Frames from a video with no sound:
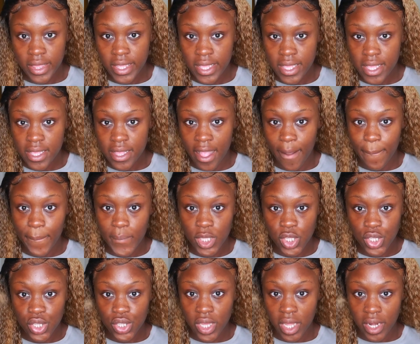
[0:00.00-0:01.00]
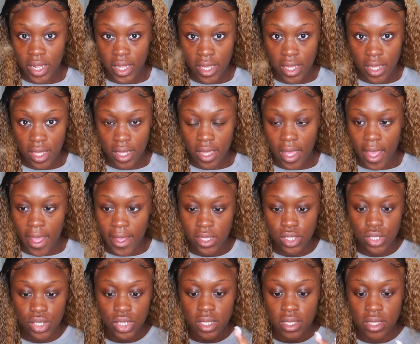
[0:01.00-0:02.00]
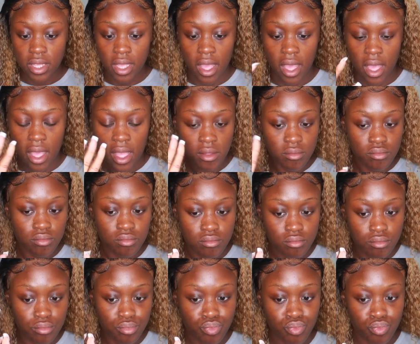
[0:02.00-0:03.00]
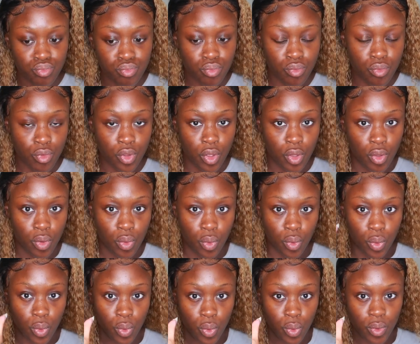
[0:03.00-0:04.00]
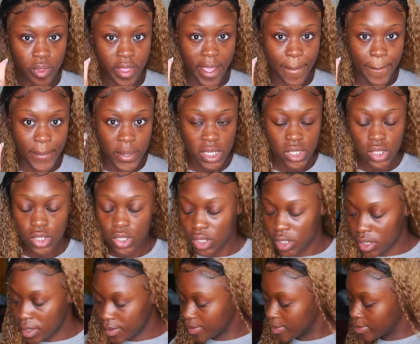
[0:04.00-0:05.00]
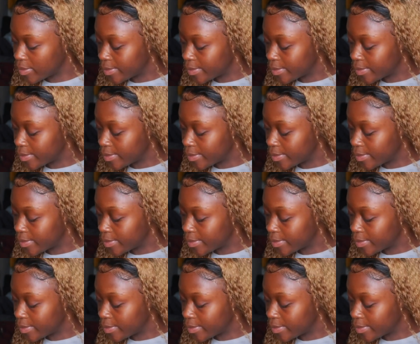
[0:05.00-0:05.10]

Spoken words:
This is how much shedding I just got. Oh, that much.